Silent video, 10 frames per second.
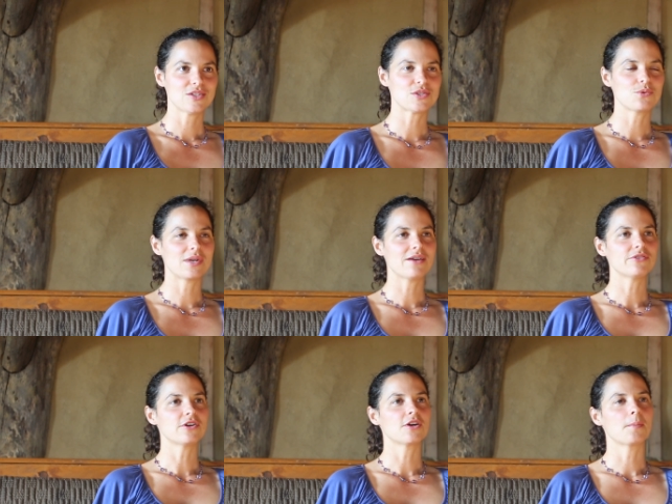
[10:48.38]
so,
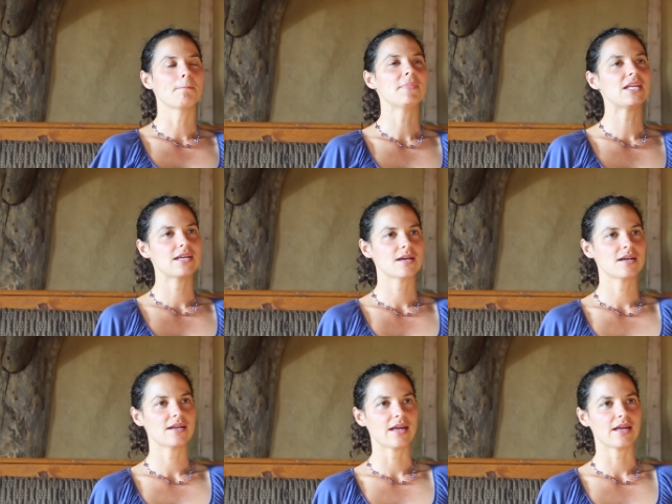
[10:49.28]
whenever
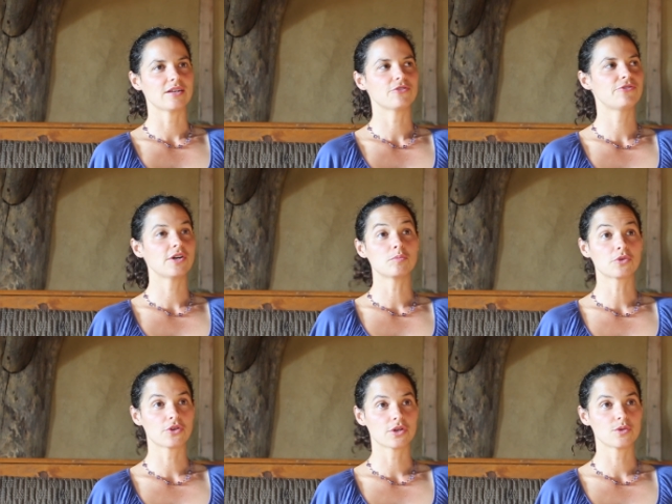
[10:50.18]
media and
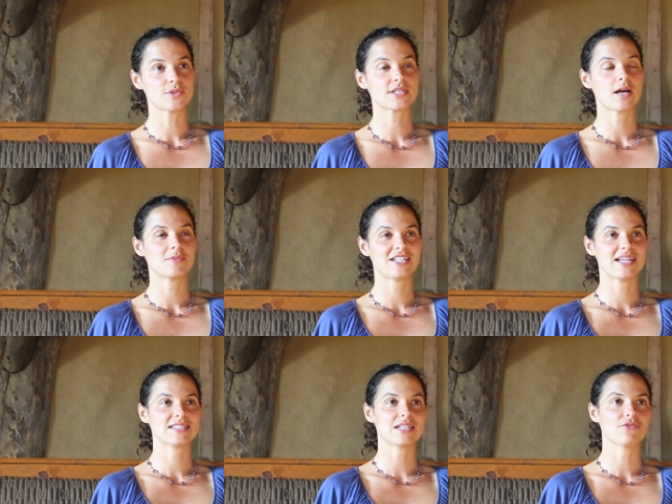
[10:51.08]
film crews come to
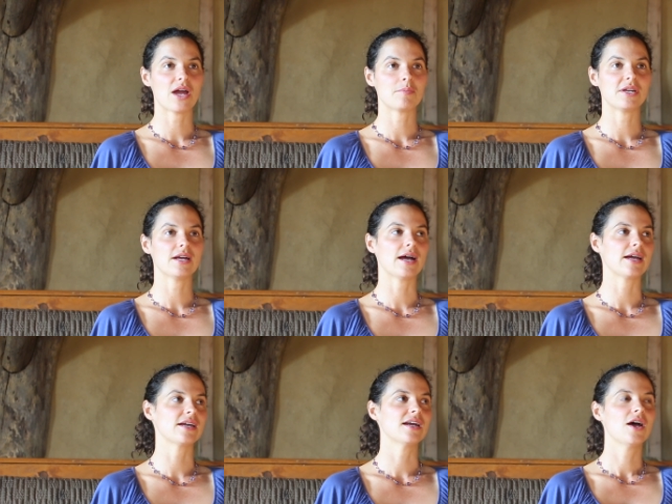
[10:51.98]
Dancing Rabbit,
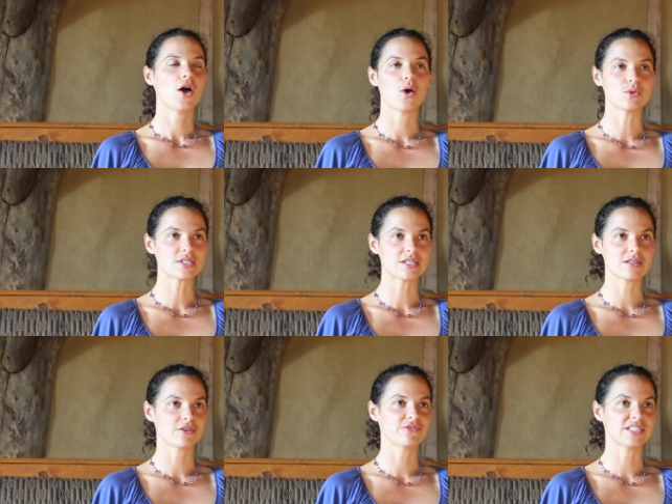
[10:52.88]
I host
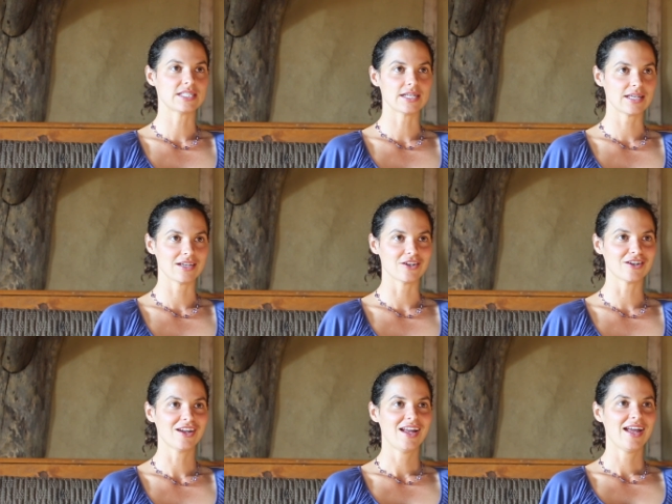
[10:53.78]
their visit
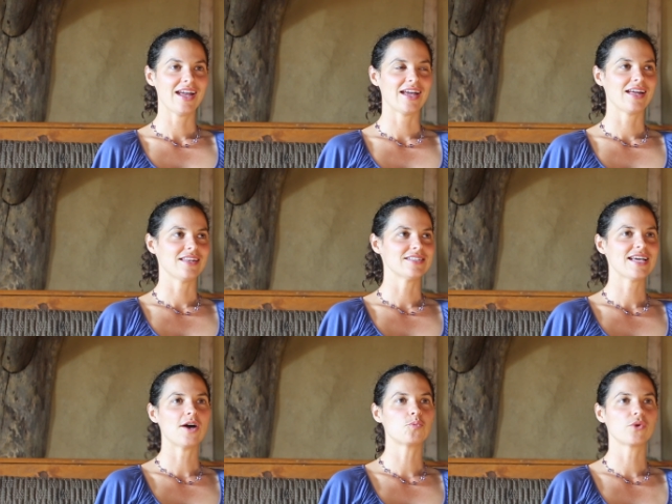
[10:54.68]
here and
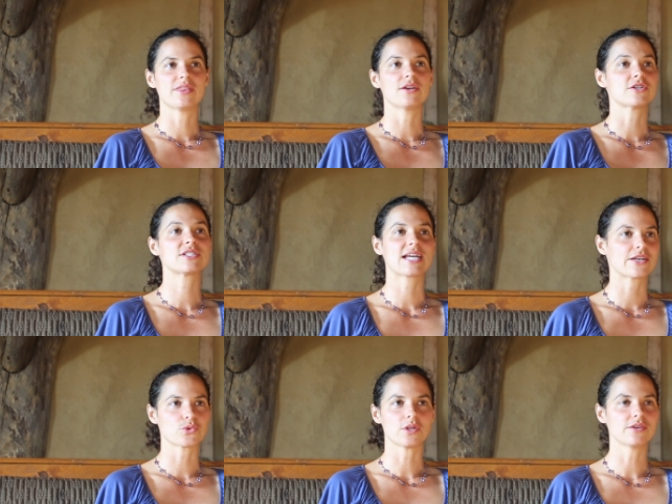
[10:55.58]
help with their
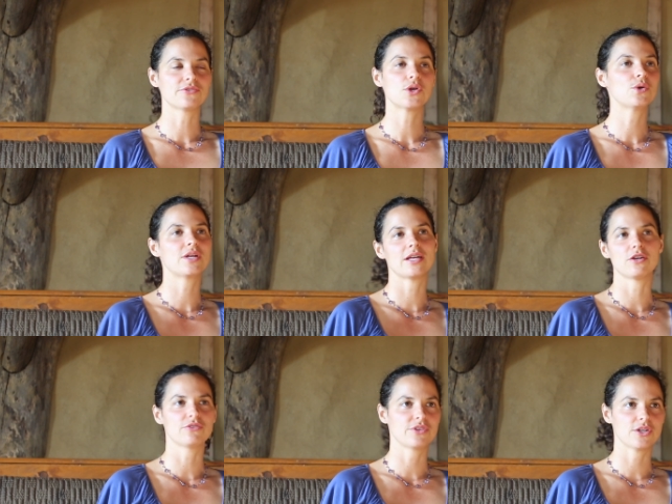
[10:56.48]
schedule of who to
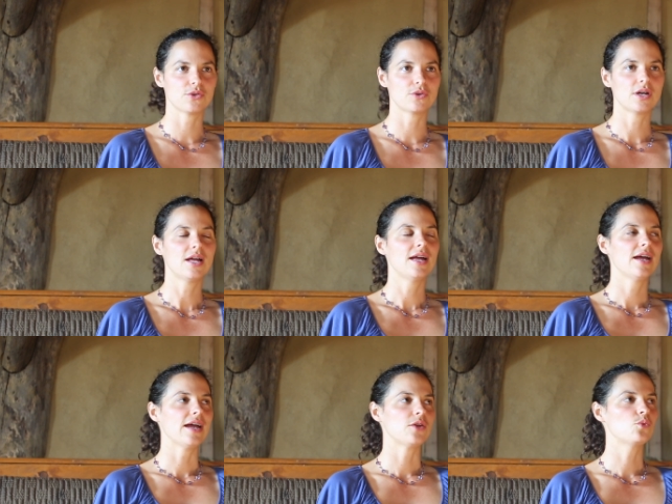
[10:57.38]
interview
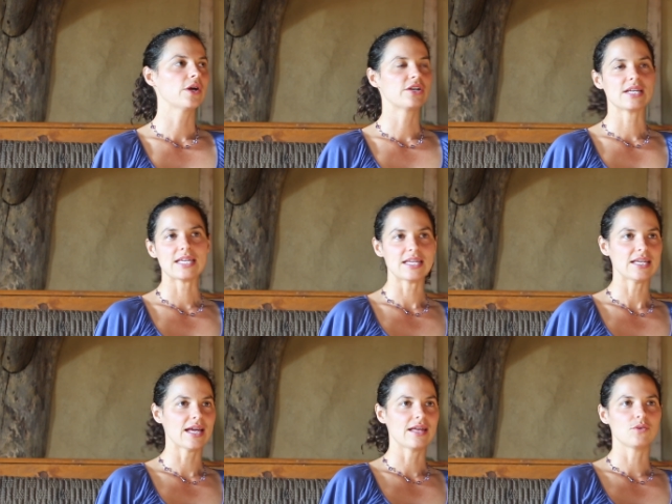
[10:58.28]
and where to
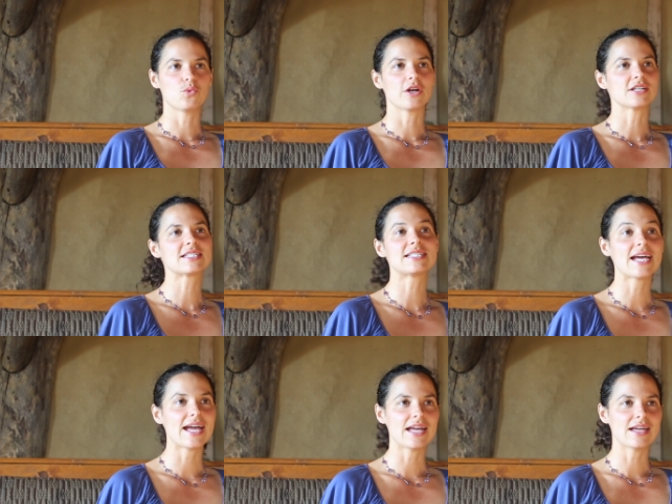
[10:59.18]
eat and where to
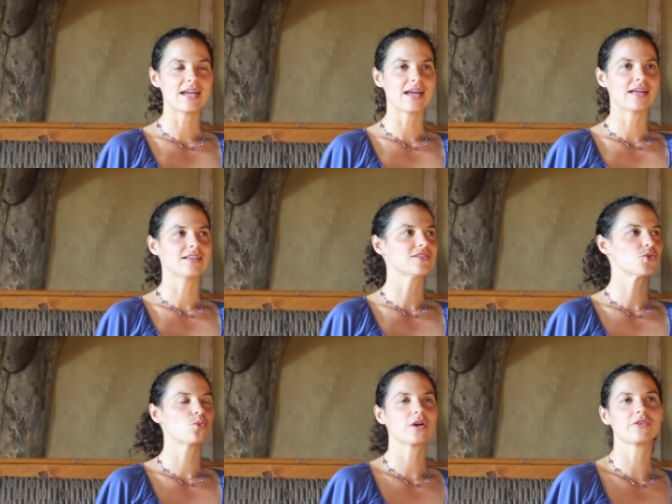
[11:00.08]
stay and
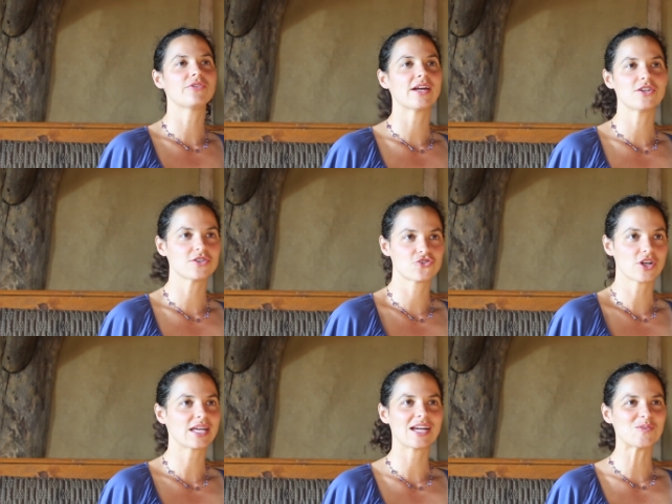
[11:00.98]
where to find
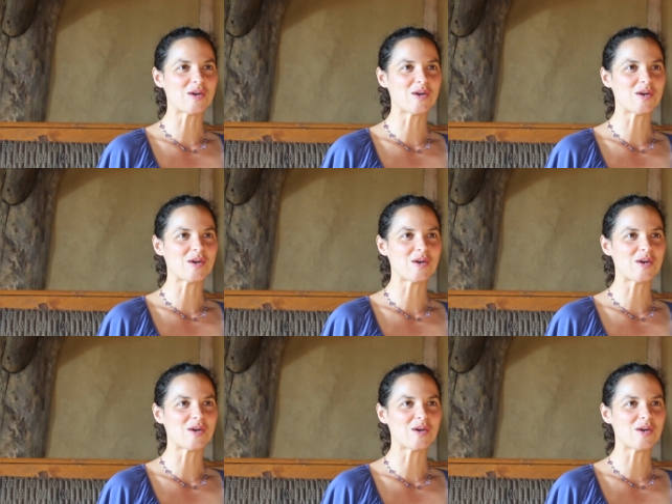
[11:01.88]
drinking